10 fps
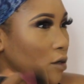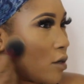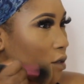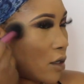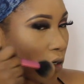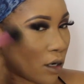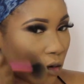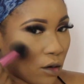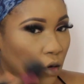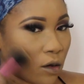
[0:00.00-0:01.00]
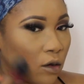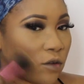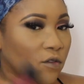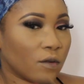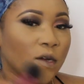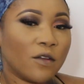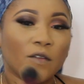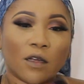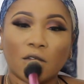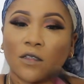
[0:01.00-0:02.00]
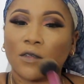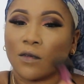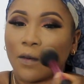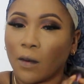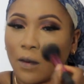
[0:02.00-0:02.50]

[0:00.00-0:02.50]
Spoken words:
Nobody speaks.